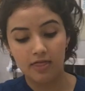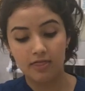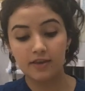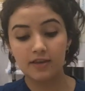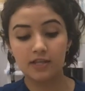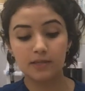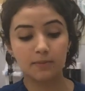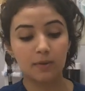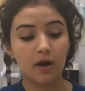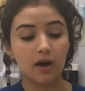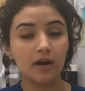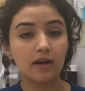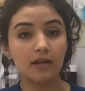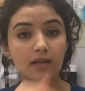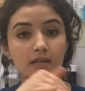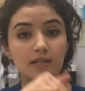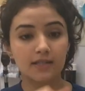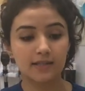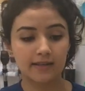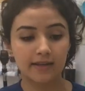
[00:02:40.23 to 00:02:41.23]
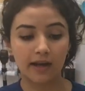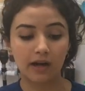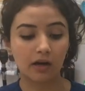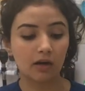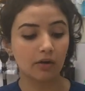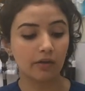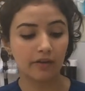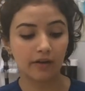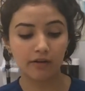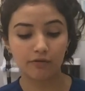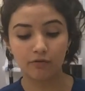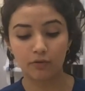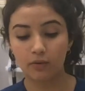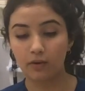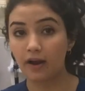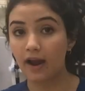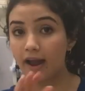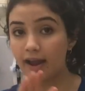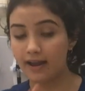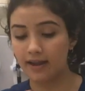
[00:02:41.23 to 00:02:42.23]
This part is sterile,
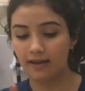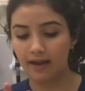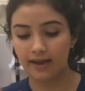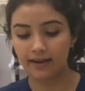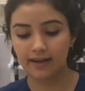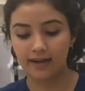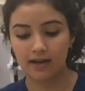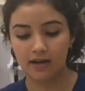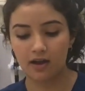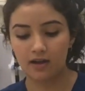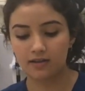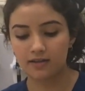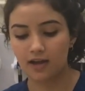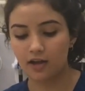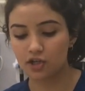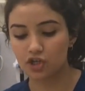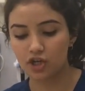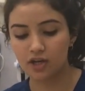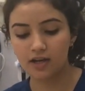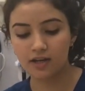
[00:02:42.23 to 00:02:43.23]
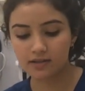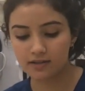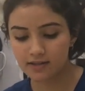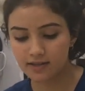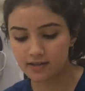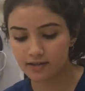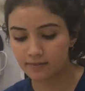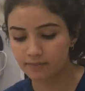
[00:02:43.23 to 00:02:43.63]
therefore I cannot touch it.